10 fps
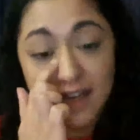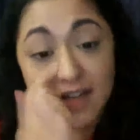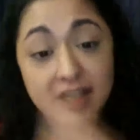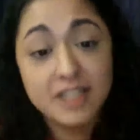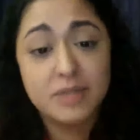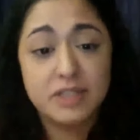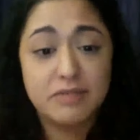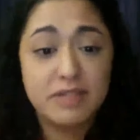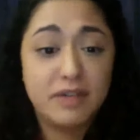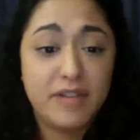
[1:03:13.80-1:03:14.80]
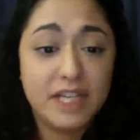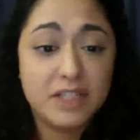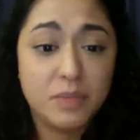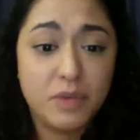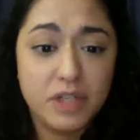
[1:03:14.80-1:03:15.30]
nice one to really reflect
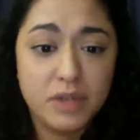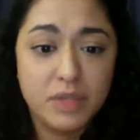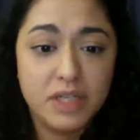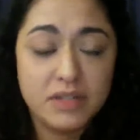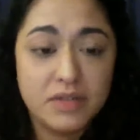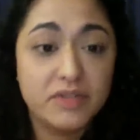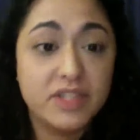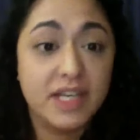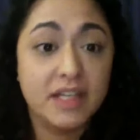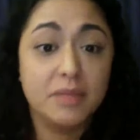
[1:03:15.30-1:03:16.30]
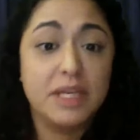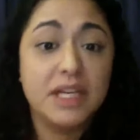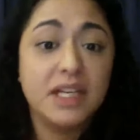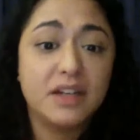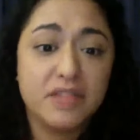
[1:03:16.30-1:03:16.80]
on what you were sort of saying at the
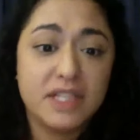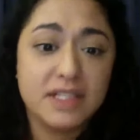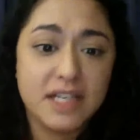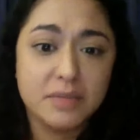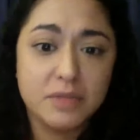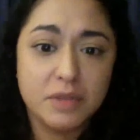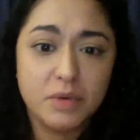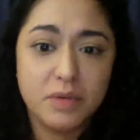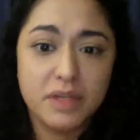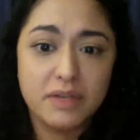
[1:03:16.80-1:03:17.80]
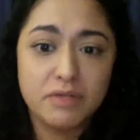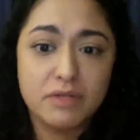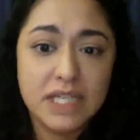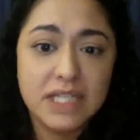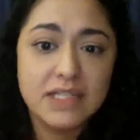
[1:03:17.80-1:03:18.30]
beginning of this, Adam, that what we have
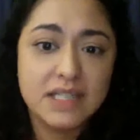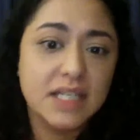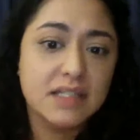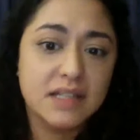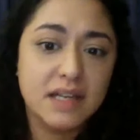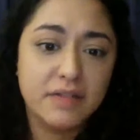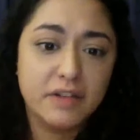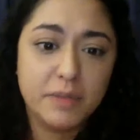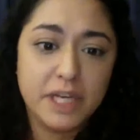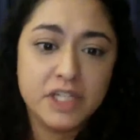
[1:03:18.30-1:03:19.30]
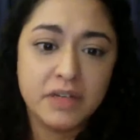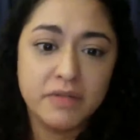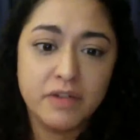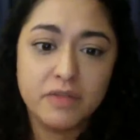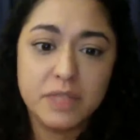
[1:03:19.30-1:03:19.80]
really seen is a level of patient
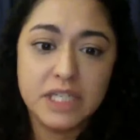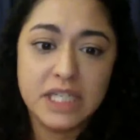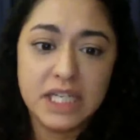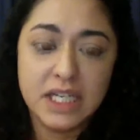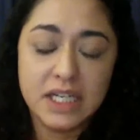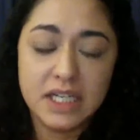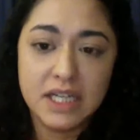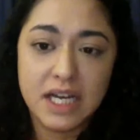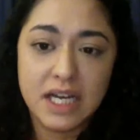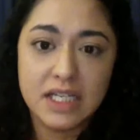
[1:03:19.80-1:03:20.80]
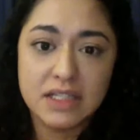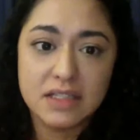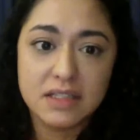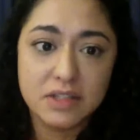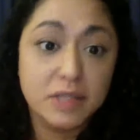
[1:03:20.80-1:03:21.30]
involvement here that is
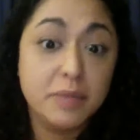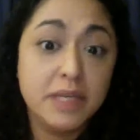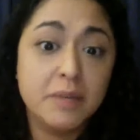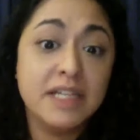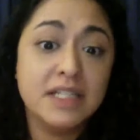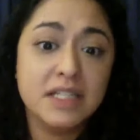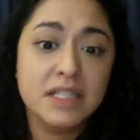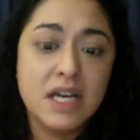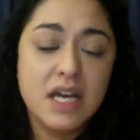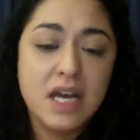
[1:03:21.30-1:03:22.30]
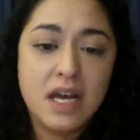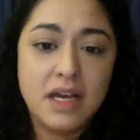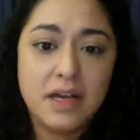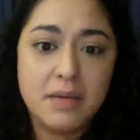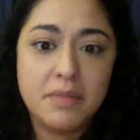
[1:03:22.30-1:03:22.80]
to be commended.
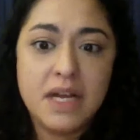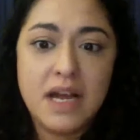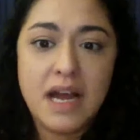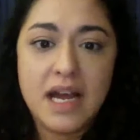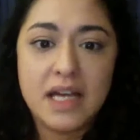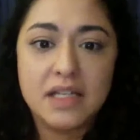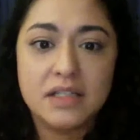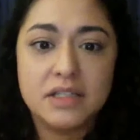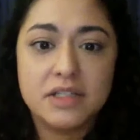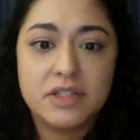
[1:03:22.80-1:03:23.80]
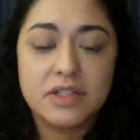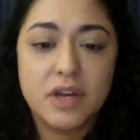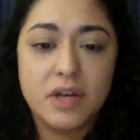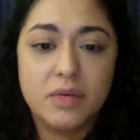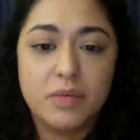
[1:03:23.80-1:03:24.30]
And
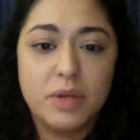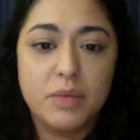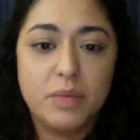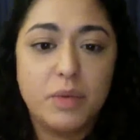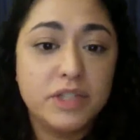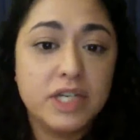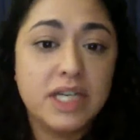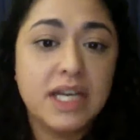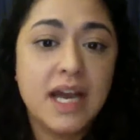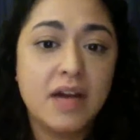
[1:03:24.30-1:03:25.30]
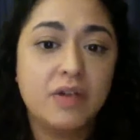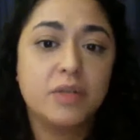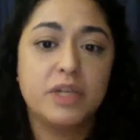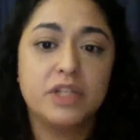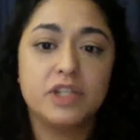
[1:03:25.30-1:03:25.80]
so we're wondering, how can
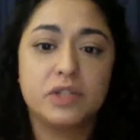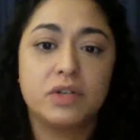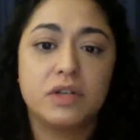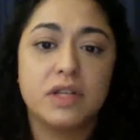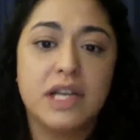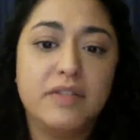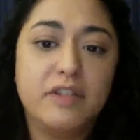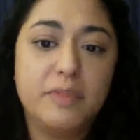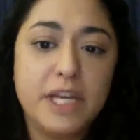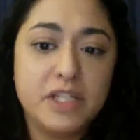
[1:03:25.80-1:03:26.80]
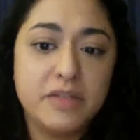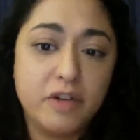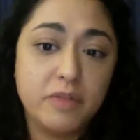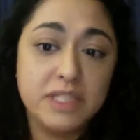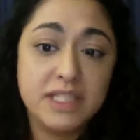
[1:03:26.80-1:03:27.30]
we ensure the level of patient
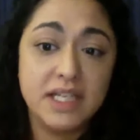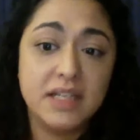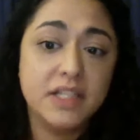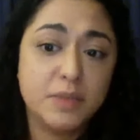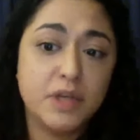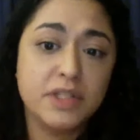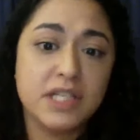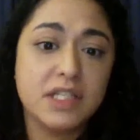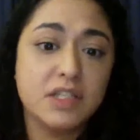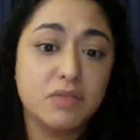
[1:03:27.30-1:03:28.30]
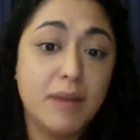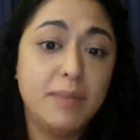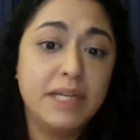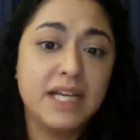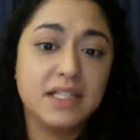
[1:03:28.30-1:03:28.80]
involvement seen in this process is
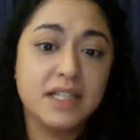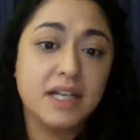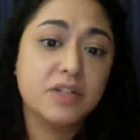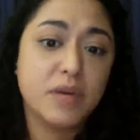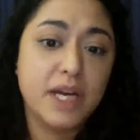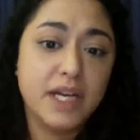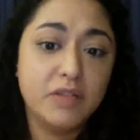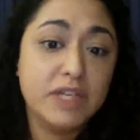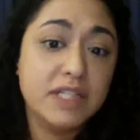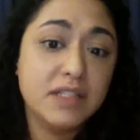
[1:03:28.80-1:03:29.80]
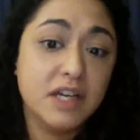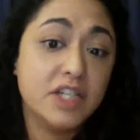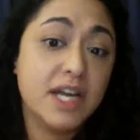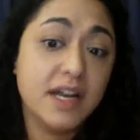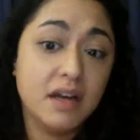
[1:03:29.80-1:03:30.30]
replicated elsewhere in research
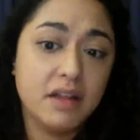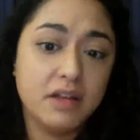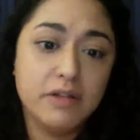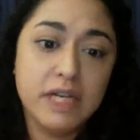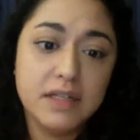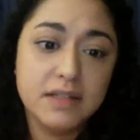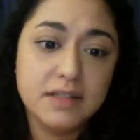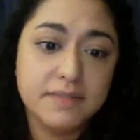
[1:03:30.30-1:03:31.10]
and other arenas?